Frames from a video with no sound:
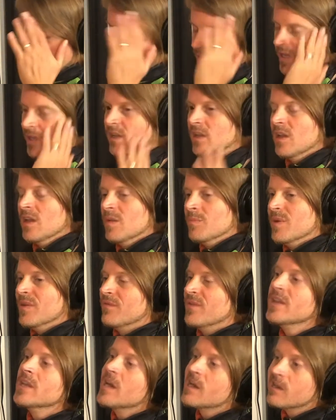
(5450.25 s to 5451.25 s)
but
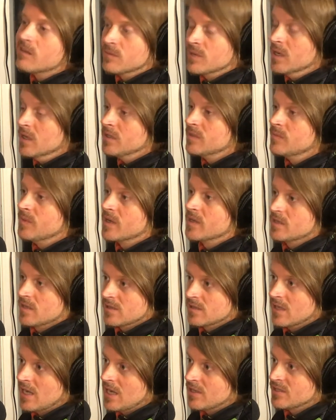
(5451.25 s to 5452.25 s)
VR was because of
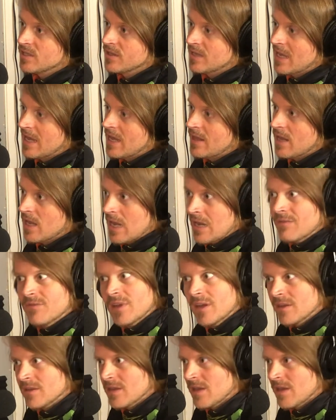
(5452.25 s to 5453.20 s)
Slash and that, and I love that.